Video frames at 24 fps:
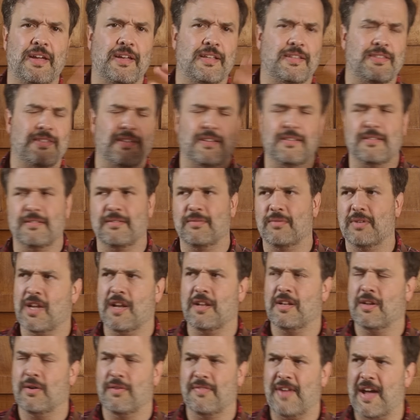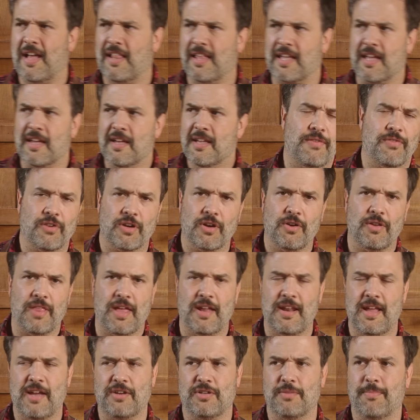thing. It's in Shenandoah Valley. If you ever go to
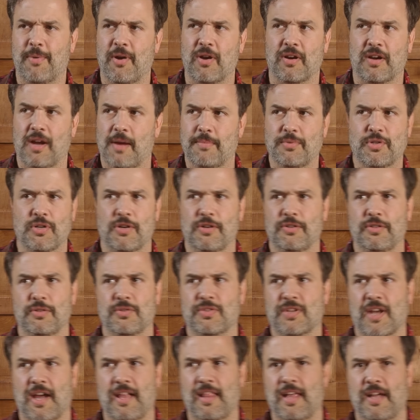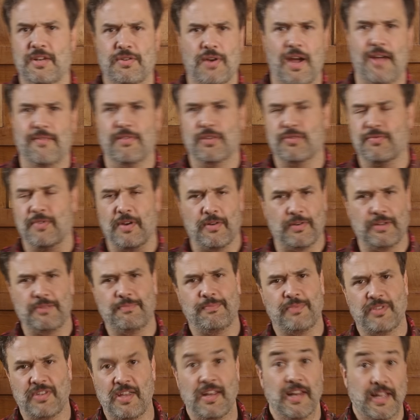that national park, I'm sure you'll do Skyline Drive. It's very
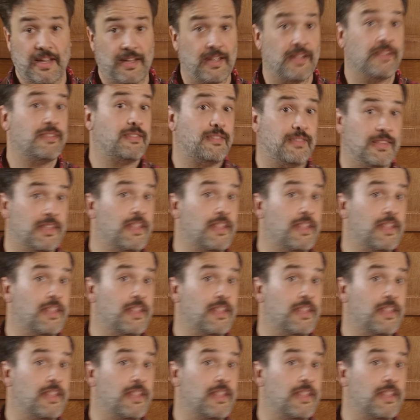scenic. It's